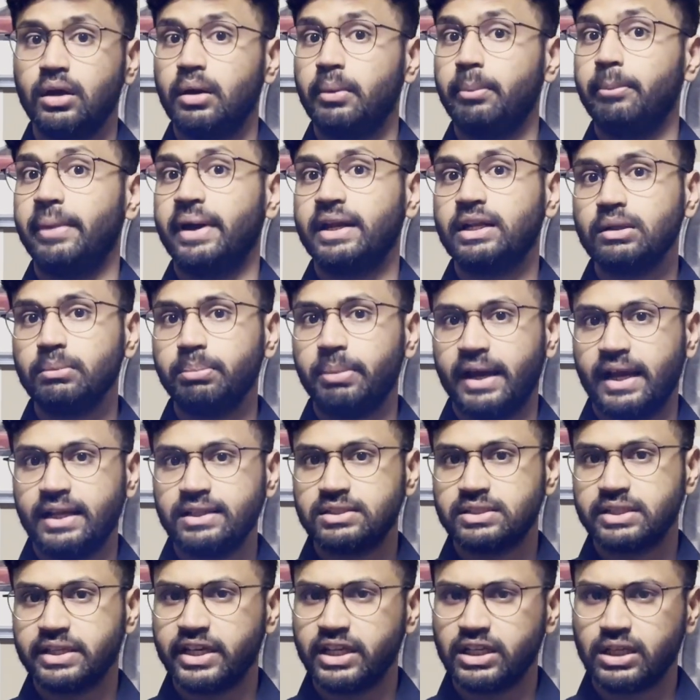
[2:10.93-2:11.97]
Metal
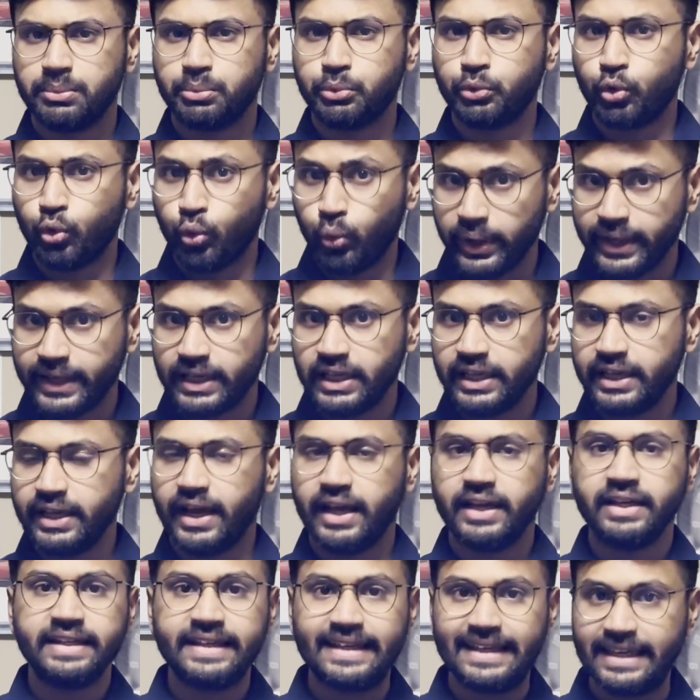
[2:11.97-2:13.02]
pans heat up quickly
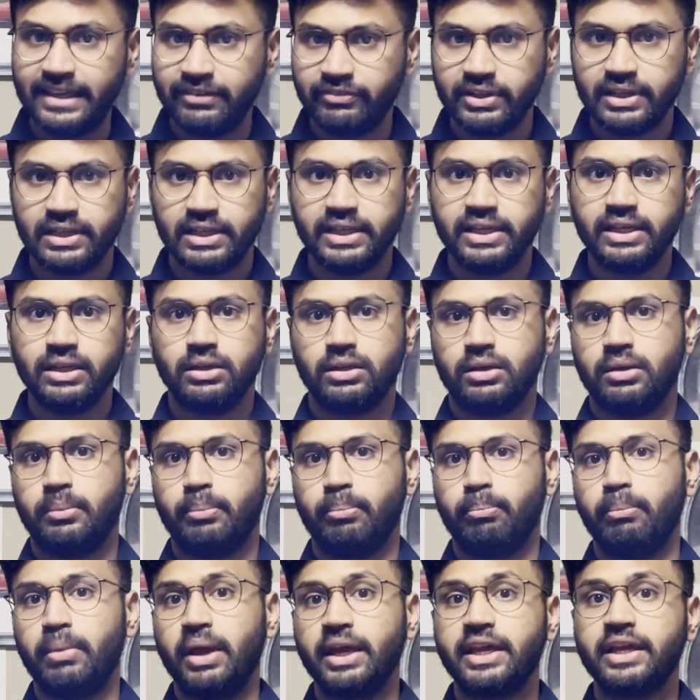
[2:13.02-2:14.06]
and evenly,
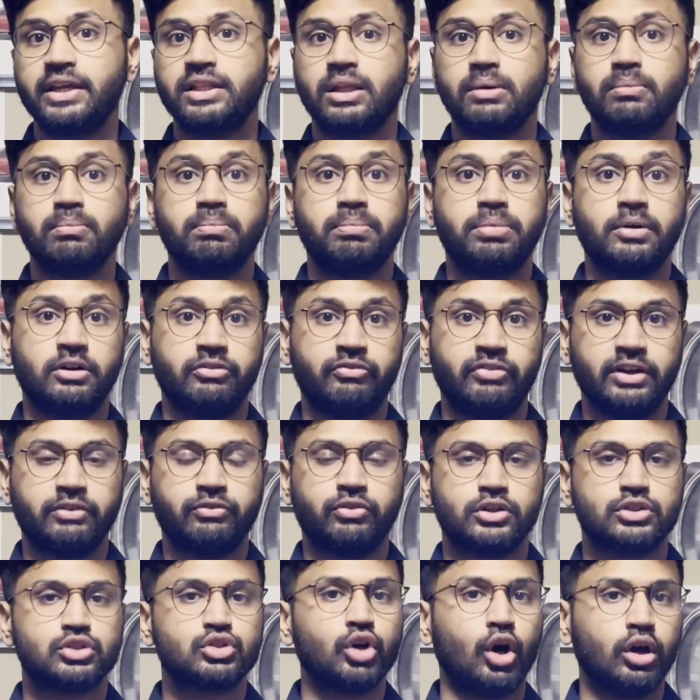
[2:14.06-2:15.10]
making them perfect
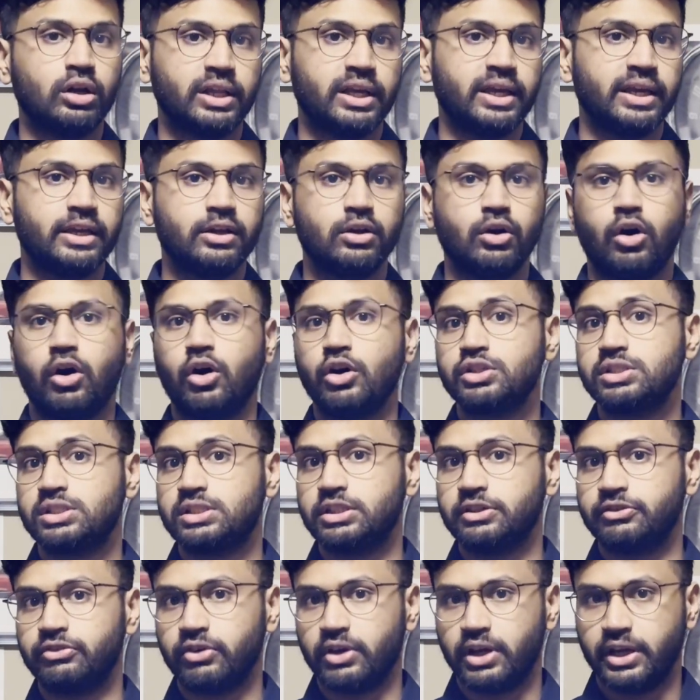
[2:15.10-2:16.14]
for sauteing or
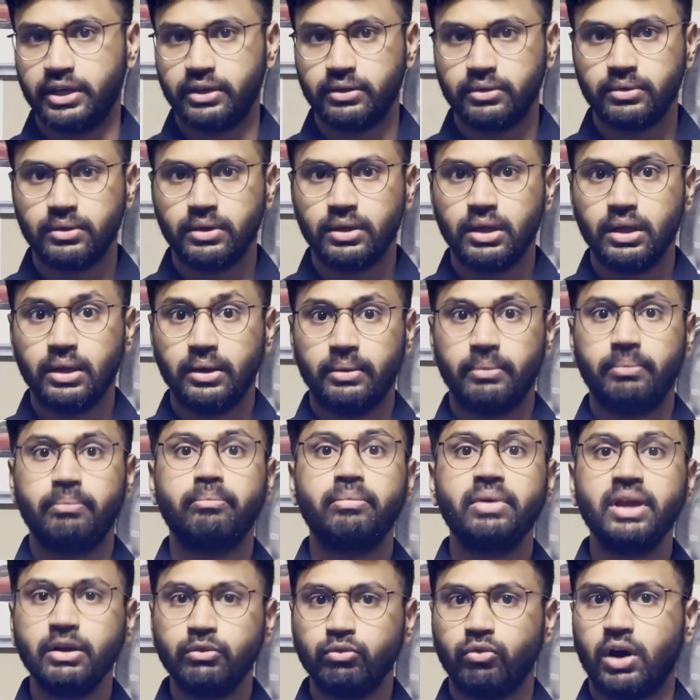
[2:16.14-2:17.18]
stir frying.
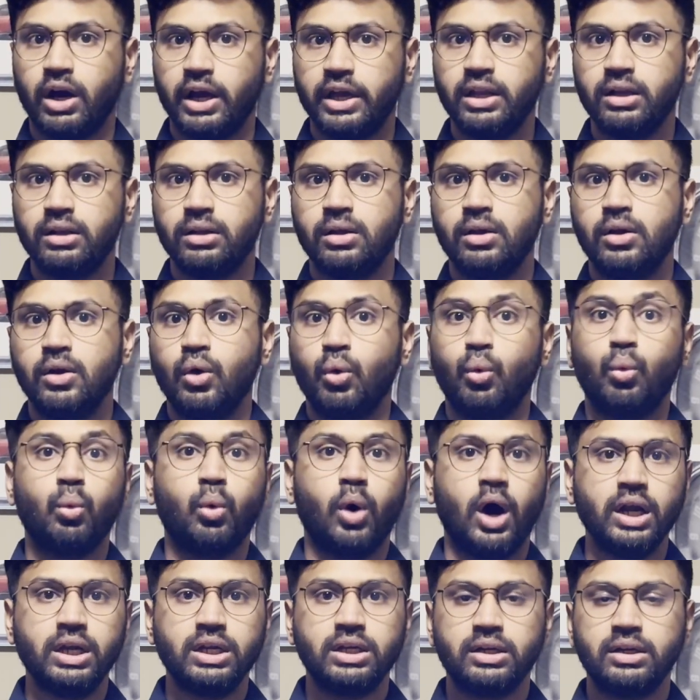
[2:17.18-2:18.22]
Meanwhile,
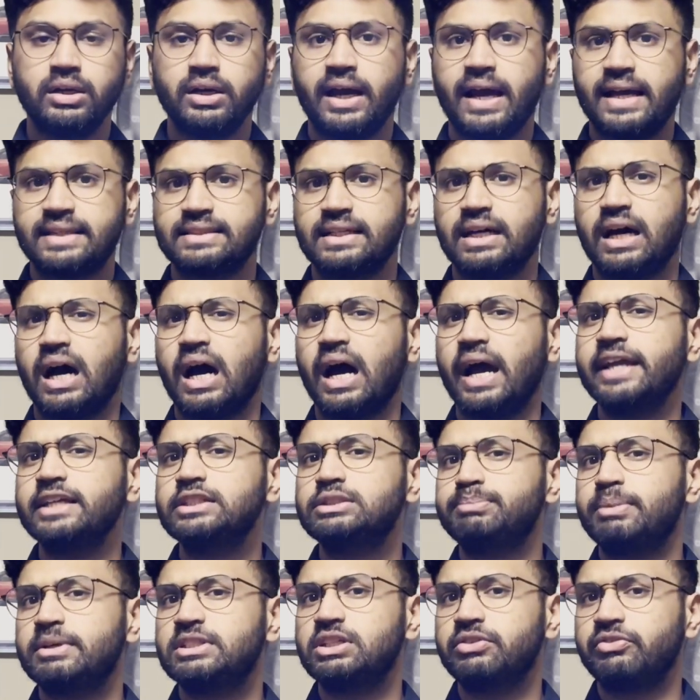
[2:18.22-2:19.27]
water has a high
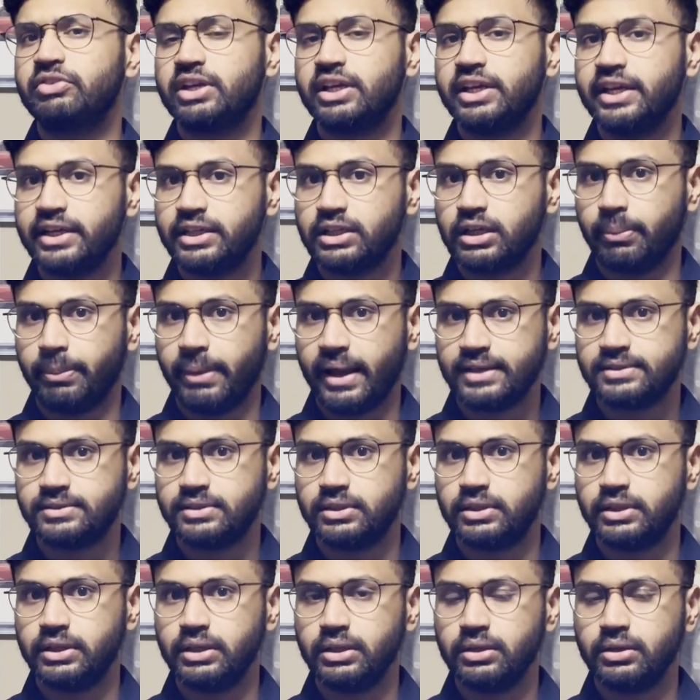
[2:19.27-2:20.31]
specific heat
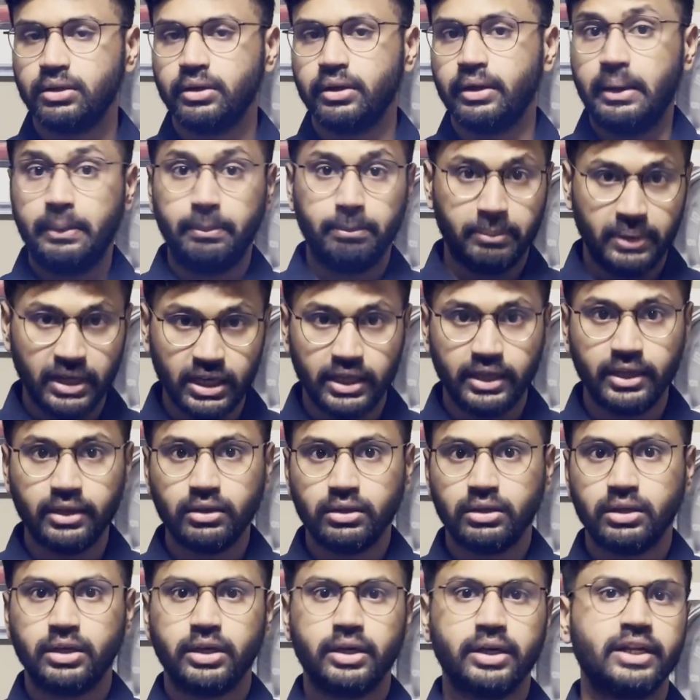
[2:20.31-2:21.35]
capacity,
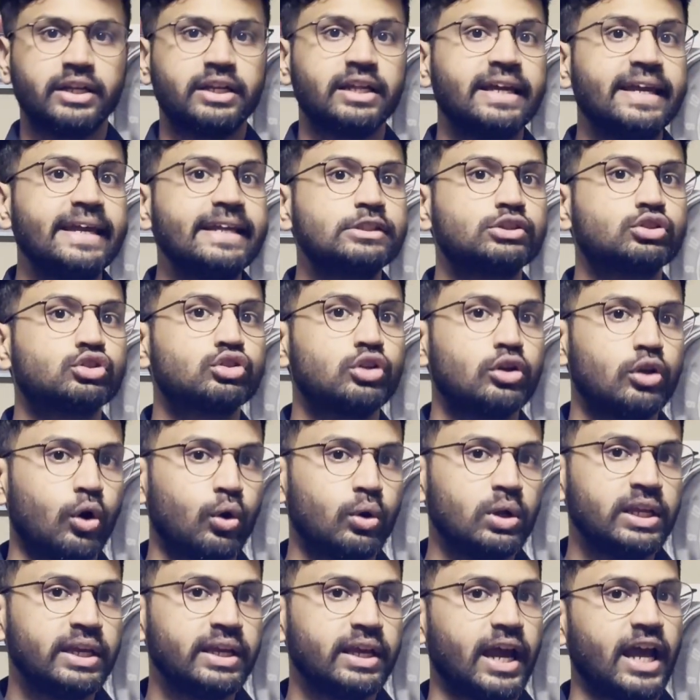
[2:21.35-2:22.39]
meaning it heats
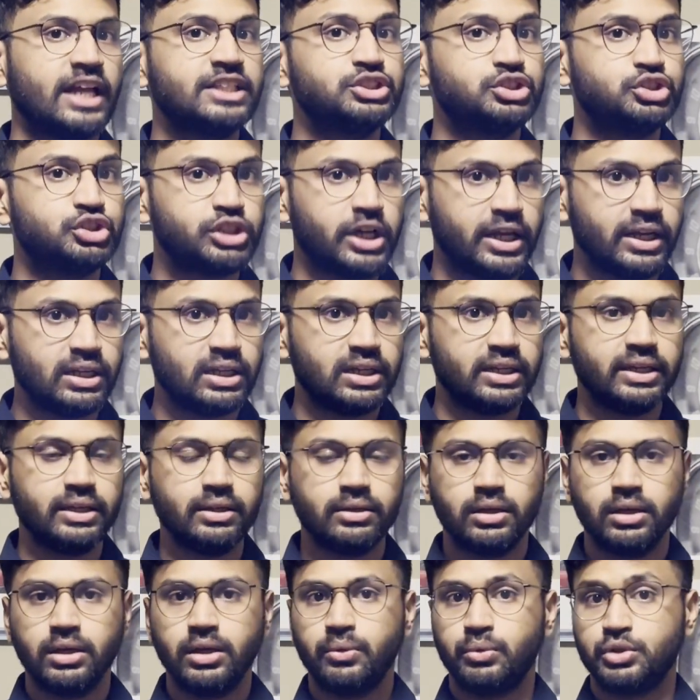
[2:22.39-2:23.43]
slowly and
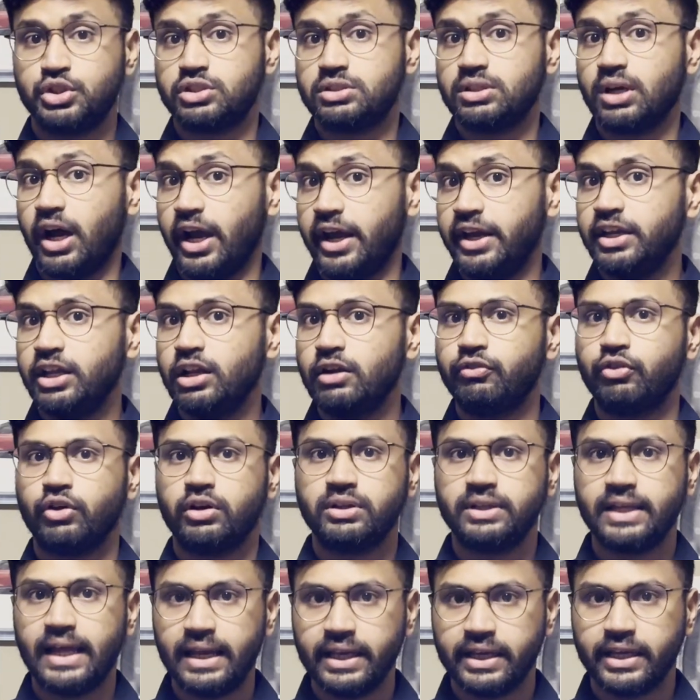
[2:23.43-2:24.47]
gently, which is ideal for
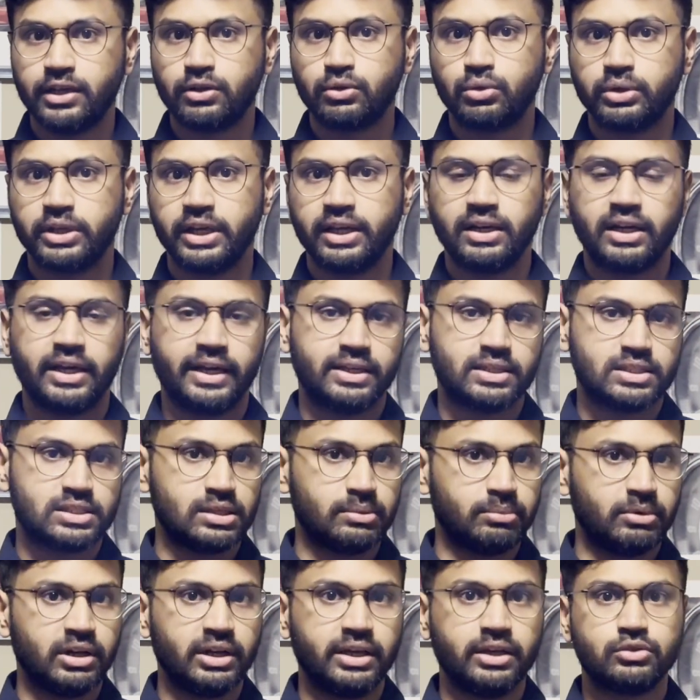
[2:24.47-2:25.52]
delicate cooking like
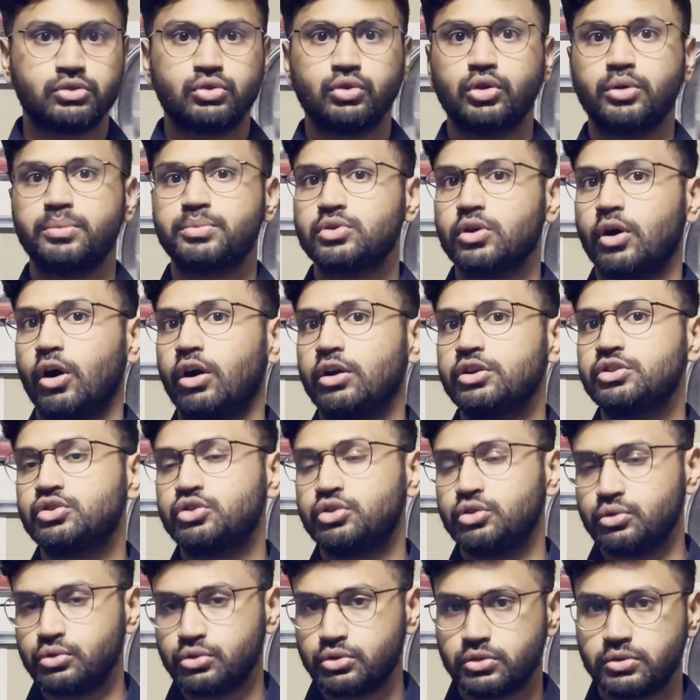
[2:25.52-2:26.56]
simmering soups or
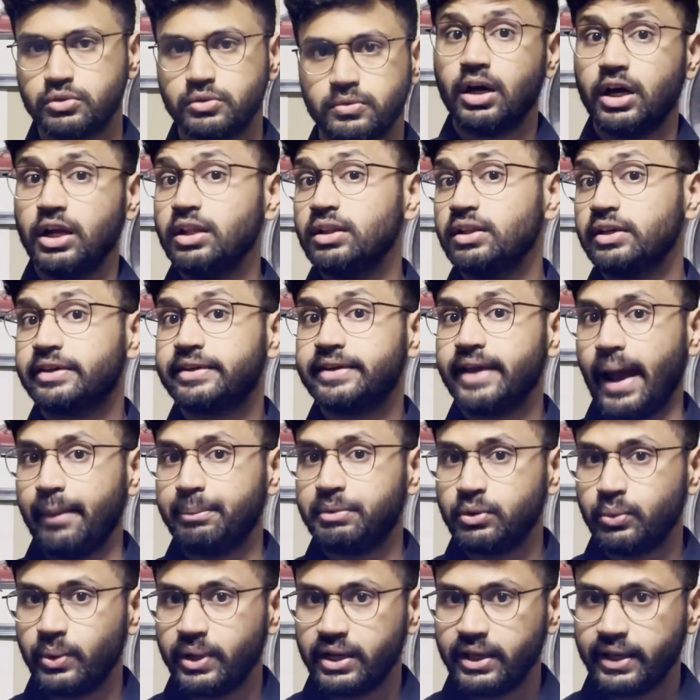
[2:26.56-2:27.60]
stews. Another
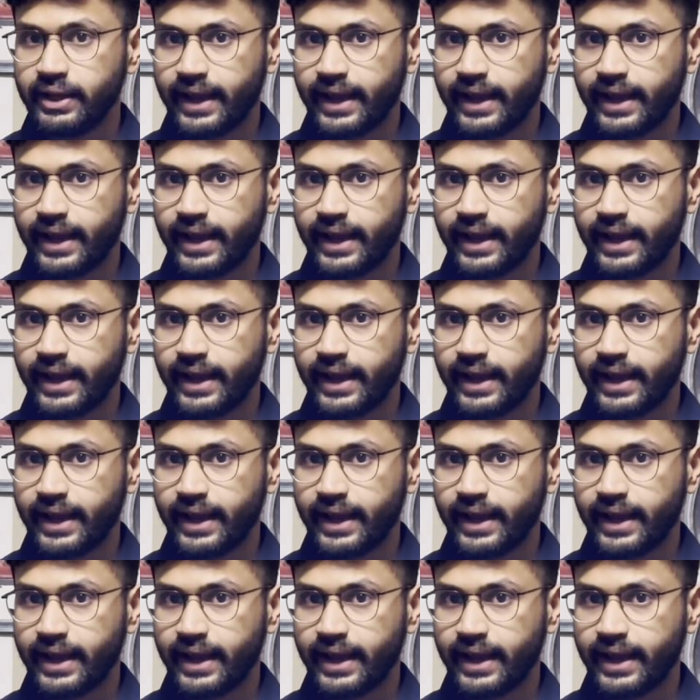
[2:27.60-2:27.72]
captivating